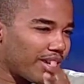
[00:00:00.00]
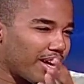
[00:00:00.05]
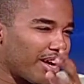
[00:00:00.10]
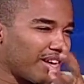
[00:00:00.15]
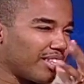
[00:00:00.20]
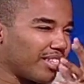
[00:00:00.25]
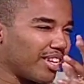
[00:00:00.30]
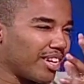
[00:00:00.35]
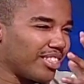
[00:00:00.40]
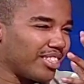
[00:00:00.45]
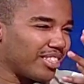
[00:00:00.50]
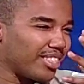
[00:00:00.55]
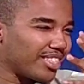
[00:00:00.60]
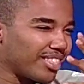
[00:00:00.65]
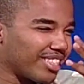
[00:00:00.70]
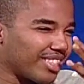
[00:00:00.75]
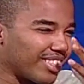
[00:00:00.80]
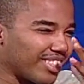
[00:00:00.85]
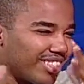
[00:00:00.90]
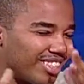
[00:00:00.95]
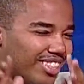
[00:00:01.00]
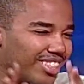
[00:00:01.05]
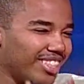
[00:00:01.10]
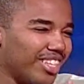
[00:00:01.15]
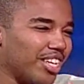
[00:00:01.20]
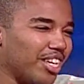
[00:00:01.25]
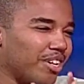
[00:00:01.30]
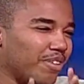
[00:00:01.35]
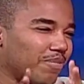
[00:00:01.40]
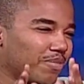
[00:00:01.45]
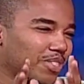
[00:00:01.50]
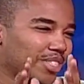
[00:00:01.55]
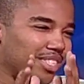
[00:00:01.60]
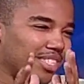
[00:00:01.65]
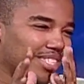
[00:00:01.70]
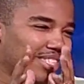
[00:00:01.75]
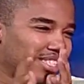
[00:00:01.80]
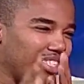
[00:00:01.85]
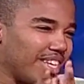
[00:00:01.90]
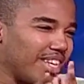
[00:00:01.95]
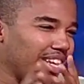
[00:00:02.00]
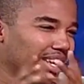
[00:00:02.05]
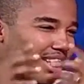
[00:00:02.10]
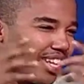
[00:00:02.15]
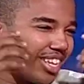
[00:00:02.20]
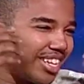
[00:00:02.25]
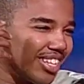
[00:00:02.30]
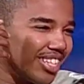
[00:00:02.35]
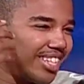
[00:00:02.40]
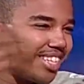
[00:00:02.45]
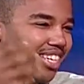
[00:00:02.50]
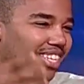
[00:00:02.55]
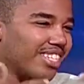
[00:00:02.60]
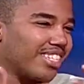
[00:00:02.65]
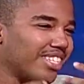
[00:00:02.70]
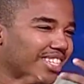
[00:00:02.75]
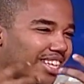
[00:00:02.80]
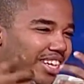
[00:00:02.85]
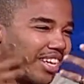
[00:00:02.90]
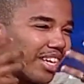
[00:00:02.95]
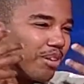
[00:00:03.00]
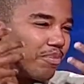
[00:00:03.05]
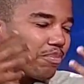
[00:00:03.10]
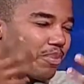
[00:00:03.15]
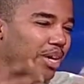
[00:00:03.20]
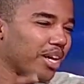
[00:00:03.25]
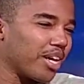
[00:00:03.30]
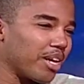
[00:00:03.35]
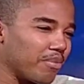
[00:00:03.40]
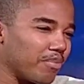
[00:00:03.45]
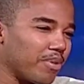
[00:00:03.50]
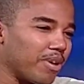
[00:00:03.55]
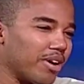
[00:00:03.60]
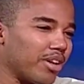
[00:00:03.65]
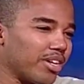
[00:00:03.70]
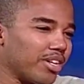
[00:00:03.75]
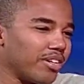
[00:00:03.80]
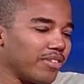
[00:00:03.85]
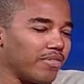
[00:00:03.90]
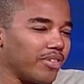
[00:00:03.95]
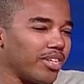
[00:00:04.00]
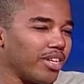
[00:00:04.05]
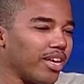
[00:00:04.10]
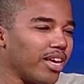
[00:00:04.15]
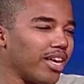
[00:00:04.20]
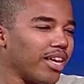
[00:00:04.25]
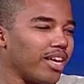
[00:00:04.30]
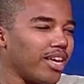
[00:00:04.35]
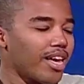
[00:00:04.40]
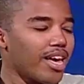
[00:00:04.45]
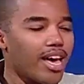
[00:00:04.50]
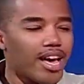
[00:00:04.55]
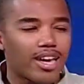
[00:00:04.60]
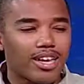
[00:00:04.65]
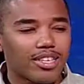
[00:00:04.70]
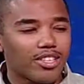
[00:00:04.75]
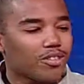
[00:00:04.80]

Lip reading: I just love just sitting and listening and being a part of it.